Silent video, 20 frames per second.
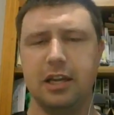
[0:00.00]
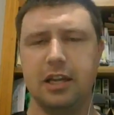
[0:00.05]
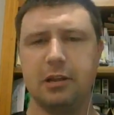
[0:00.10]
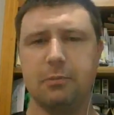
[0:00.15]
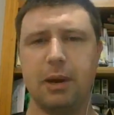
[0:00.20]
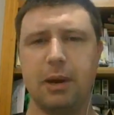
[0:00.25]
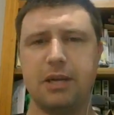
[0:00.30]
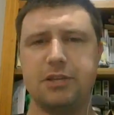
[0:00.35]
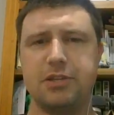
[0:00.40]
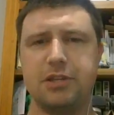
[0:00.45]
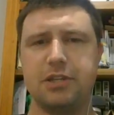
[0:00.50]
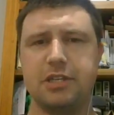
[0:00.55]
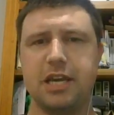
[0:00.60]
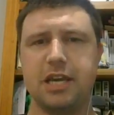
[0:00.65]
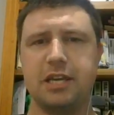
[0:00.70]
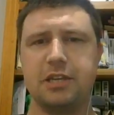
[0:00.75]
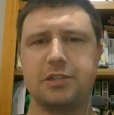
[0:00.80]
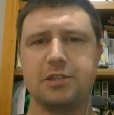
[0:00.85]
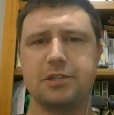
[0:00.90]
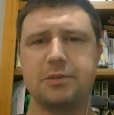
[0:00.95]
basic
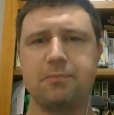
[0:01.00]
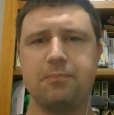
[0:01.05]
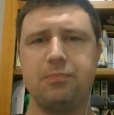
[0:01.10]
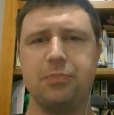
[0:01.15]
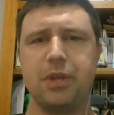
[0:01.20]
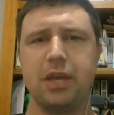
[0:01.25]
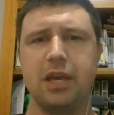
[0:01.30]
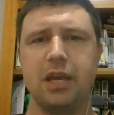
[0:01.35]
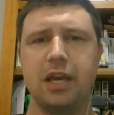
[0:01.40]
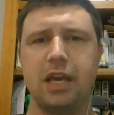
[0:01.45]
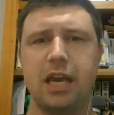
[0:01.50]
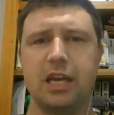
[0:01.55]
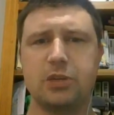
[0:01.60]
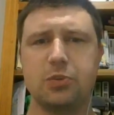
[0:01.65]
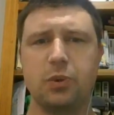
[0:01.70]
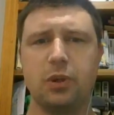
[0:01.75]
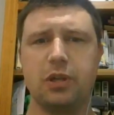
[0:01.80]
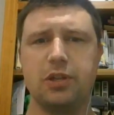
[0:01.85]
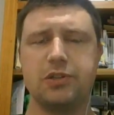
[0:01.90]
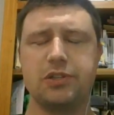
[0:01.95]
tanks,
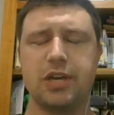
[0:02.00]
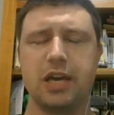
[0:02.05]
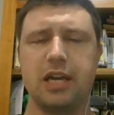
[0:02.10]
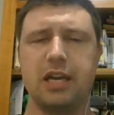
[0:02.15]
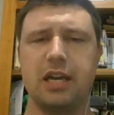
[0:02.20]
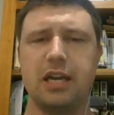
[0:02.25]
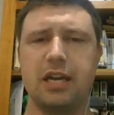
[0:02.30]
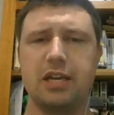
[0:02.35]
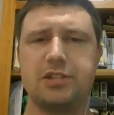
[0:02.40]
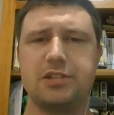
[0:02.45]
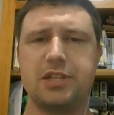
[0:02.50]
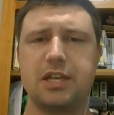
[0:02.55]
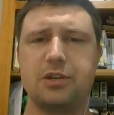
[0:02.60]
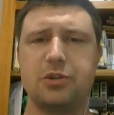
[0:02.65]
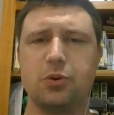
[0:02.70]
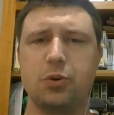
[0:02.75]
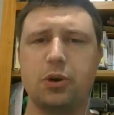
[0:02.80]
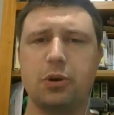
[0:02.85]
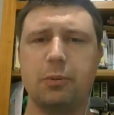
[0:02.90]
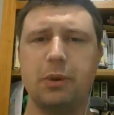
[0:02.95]
as well as a
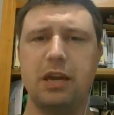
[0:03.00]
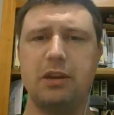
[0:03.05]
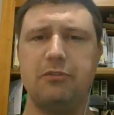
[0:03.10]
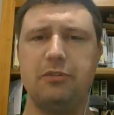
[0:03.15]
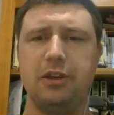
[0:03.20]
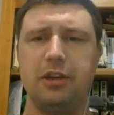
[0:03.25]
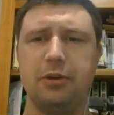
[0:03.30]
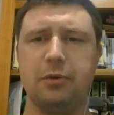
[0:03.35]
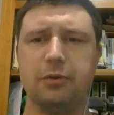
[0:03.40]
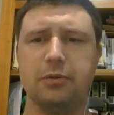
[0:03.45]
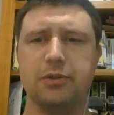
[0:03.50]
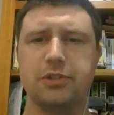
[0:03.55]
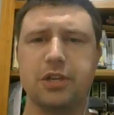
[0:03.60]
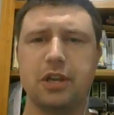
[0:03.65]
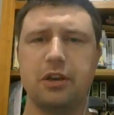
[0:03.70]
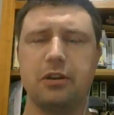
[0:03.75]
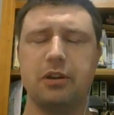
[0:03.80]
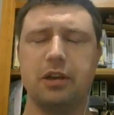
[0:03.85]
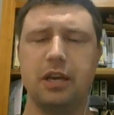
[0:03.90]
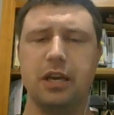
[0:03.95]
centaur command vehicle. So